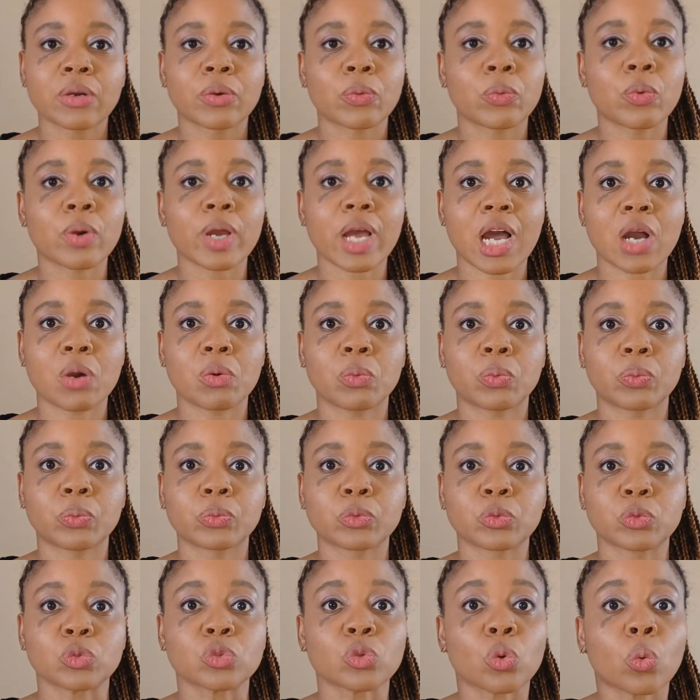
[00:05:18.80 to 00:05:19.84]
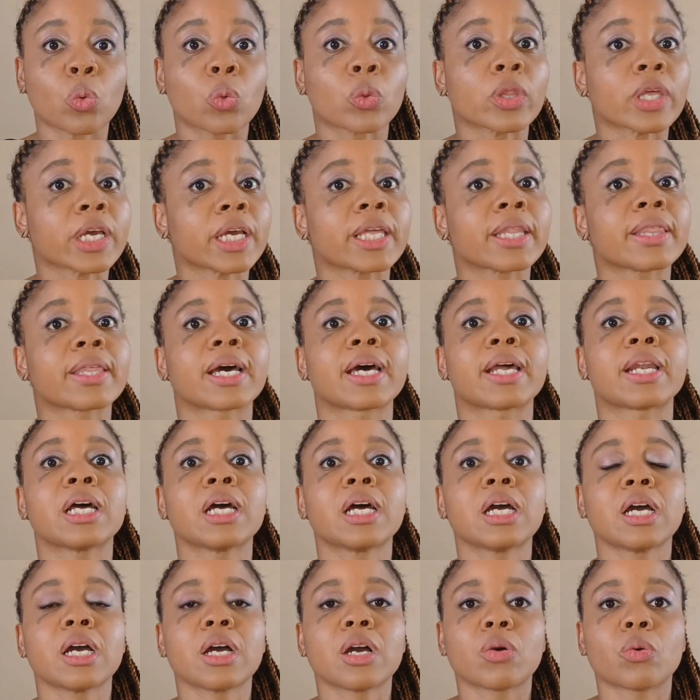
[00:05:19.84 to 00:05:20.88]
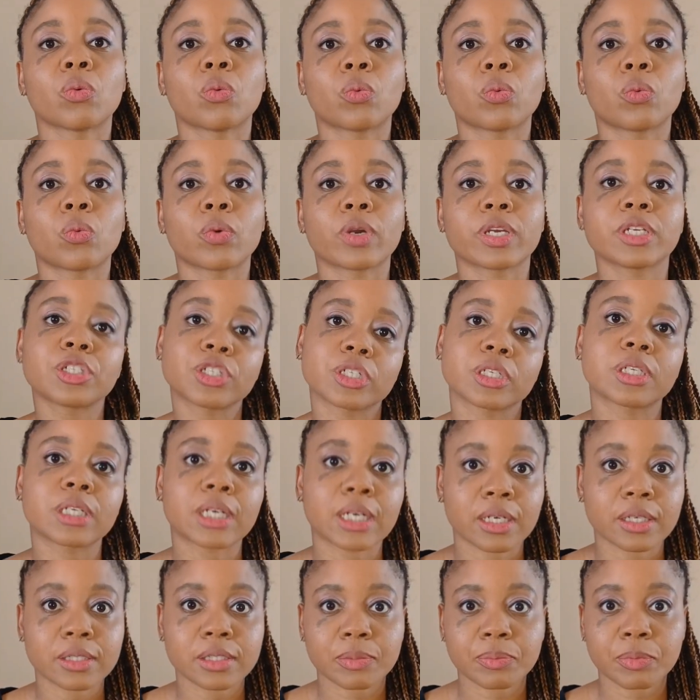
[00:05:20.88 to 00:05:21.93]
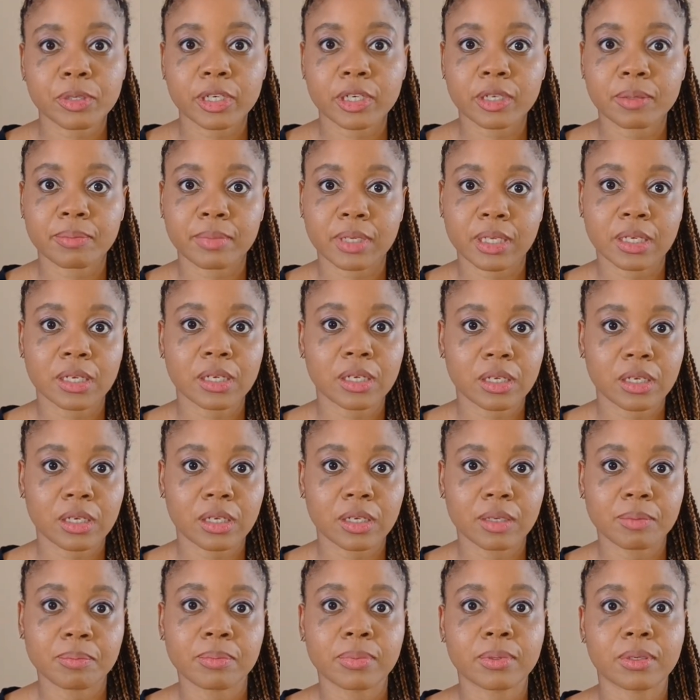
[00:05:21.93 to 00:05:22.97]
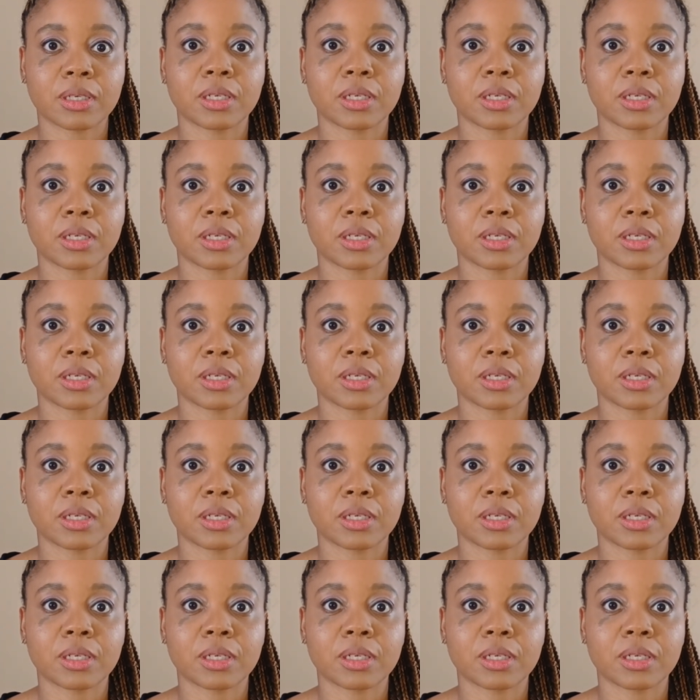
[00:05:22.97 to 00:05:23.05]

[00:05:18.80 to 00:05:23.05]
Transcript: where I told her that when she dies, I'm going to make her up